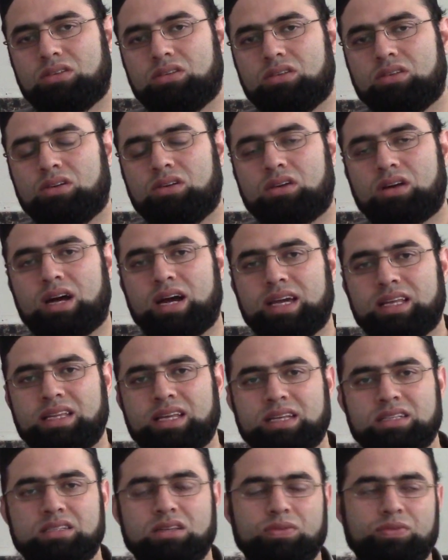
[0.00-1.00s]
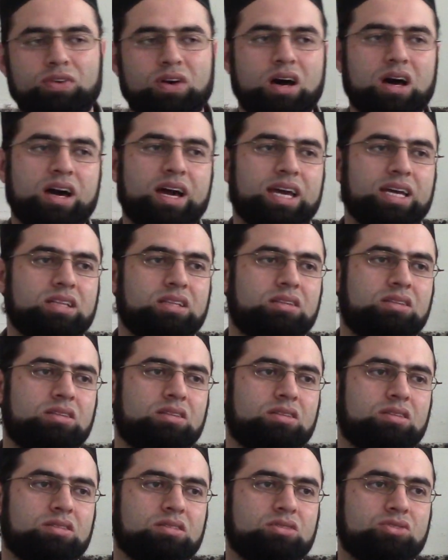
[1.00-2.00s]
or identified
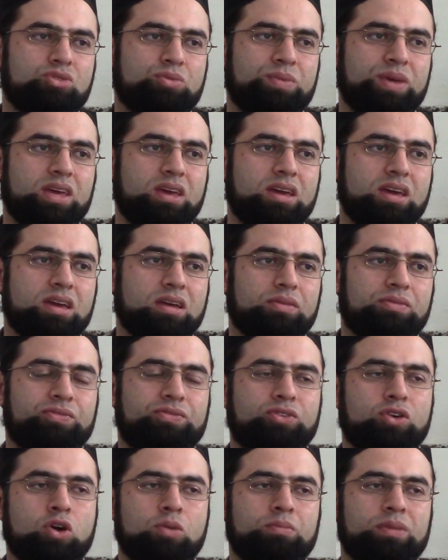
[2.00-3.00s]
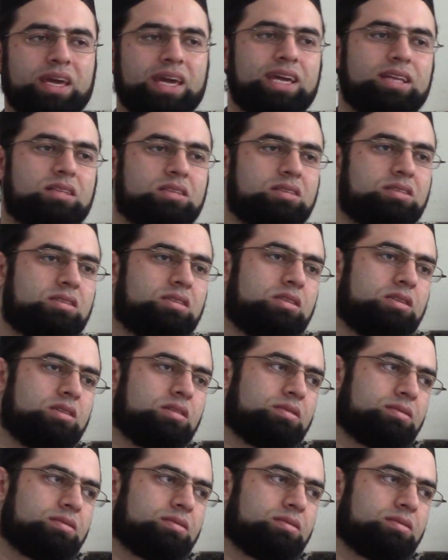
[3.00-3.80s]
to be from it.